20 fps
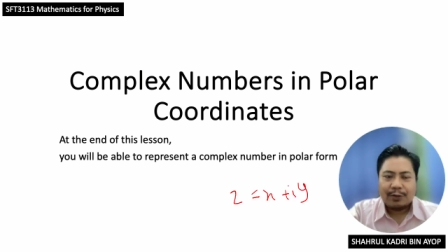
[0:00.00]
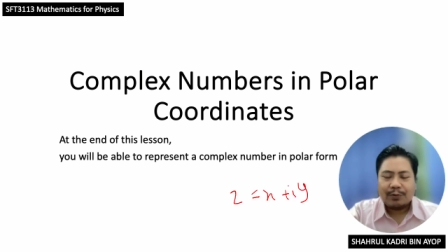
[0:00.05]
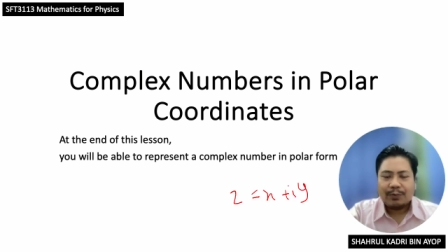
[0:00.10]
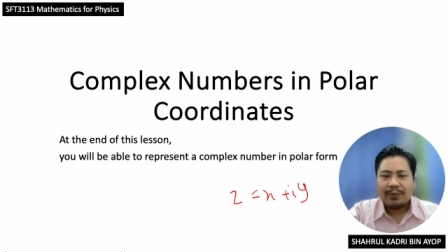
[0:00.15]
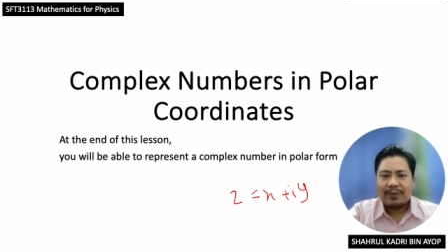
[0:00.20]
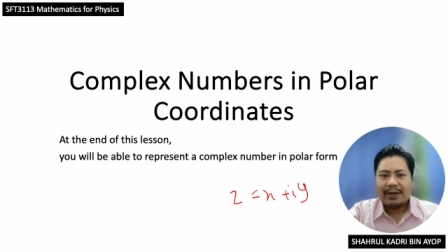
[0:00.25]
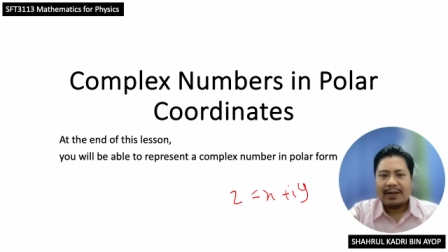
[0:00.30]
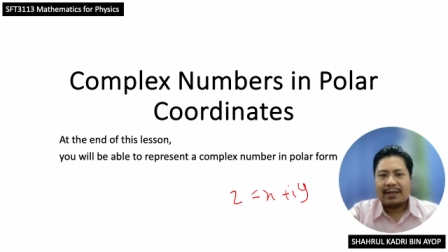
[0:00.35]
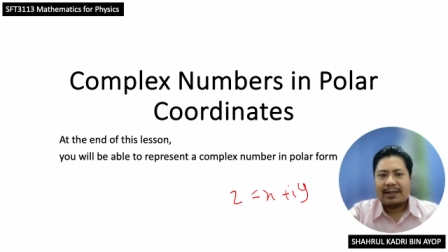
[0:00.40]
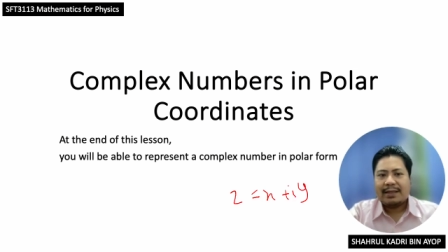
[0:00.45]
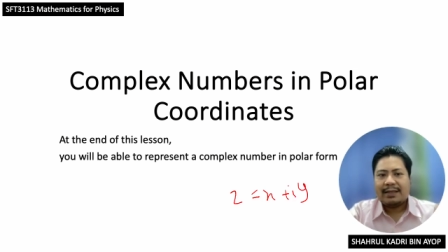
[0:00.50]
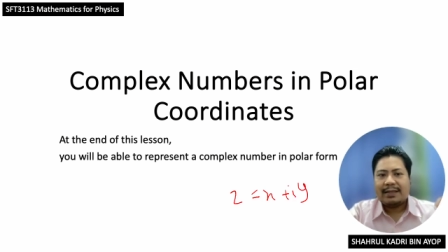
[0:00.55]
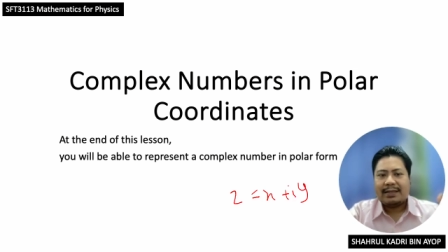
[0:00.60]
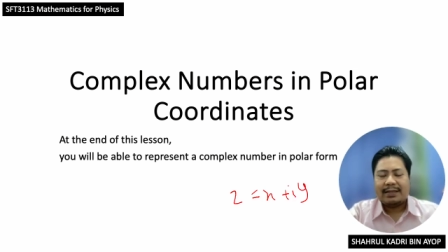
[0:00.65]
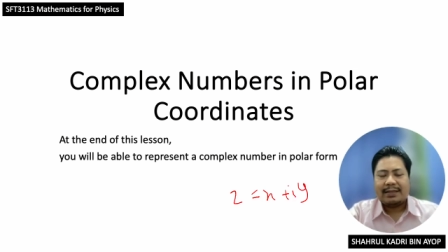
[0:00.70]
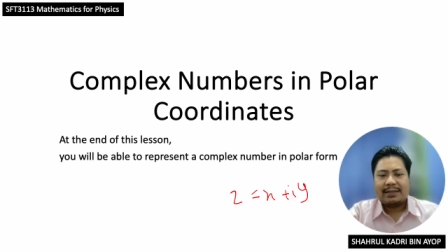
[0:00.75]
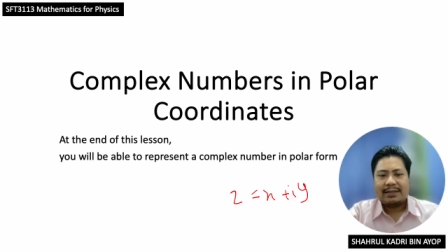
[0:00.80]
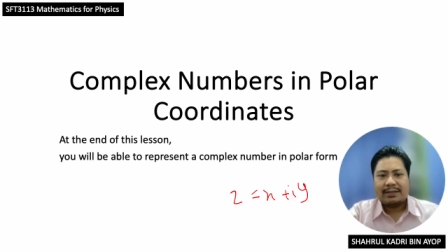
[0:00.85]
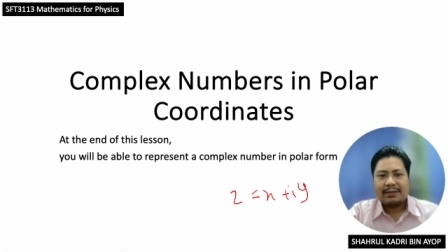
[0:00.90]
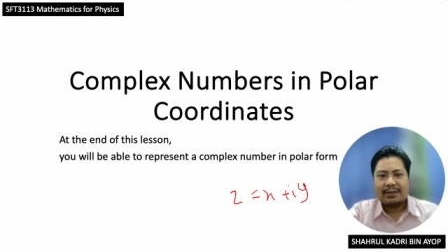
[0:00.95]
you will learn
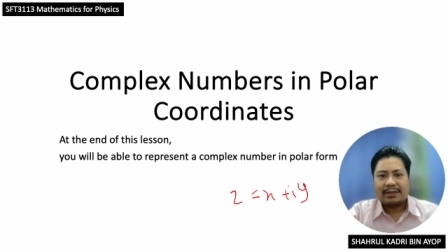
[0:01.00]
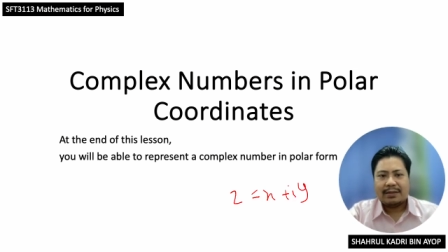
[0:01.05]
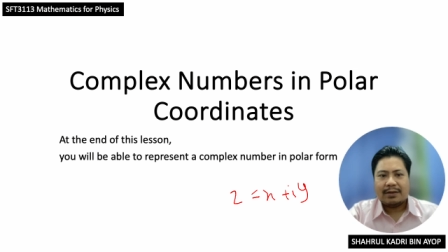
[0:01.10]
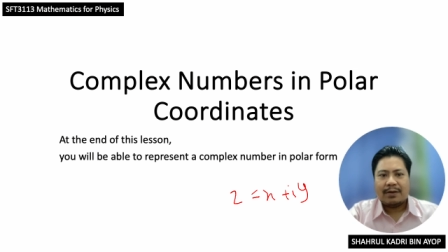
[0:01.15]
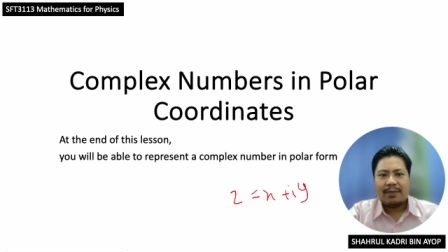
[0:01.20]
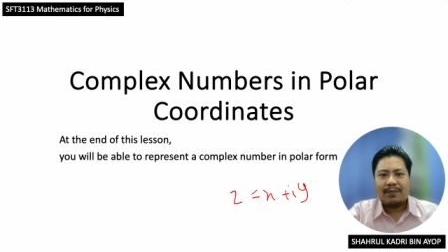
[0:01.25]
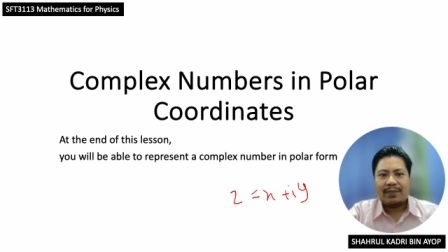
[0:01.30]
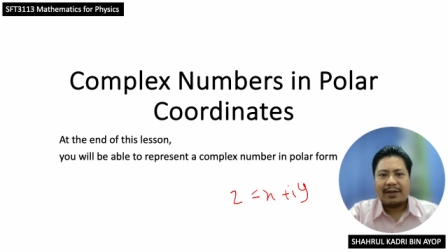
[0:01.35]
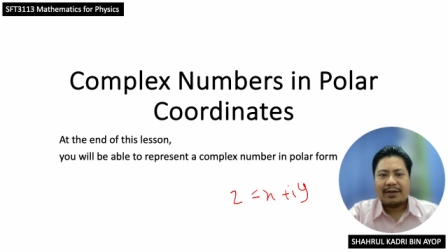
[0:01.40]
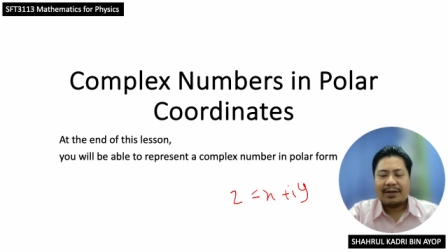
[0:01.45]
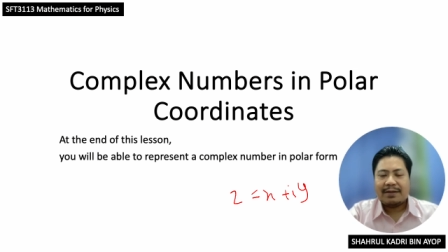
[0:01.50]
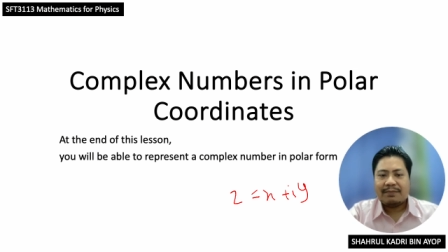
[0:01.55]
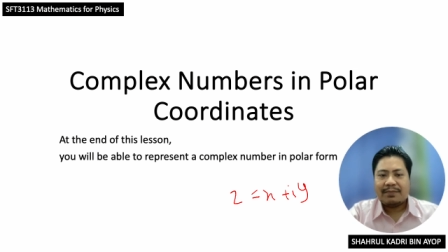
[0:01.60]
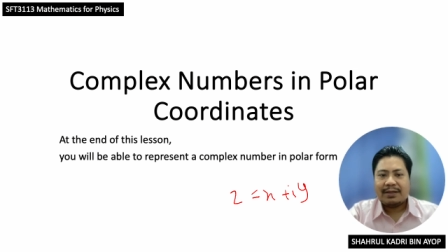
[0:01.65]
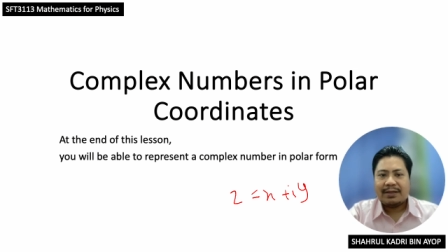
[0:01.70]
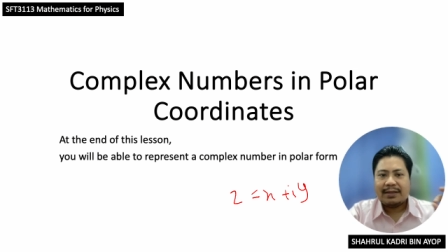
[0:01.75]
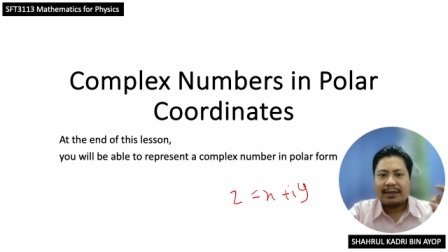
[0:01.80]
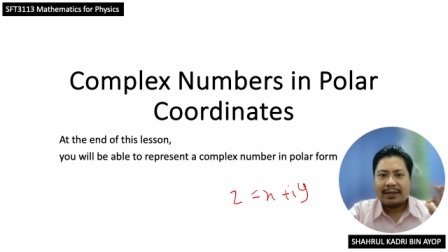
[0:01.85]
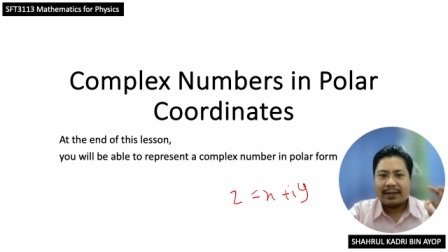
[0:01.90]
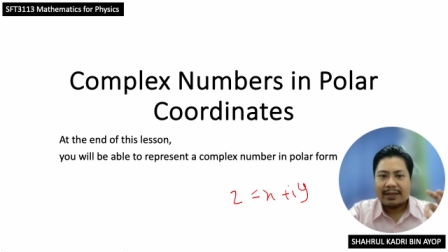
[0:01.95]
the complex
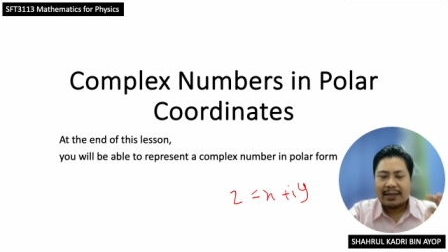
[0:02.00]
number